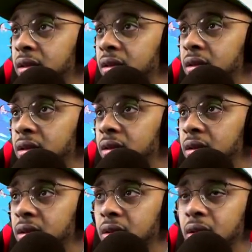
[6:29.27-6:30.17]

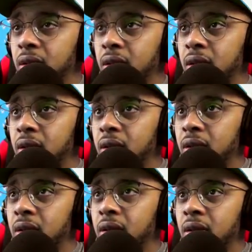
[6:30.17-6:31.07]
(silence)